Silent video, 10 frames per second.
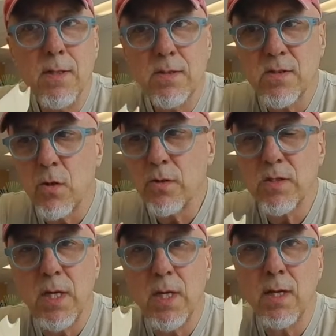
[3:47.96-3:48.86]
Soaks
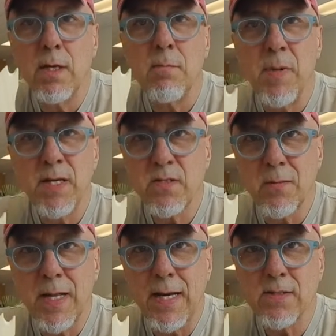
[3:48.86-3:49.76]
in, makes
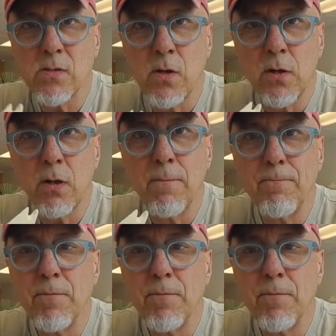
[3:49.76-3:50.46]
them last longer.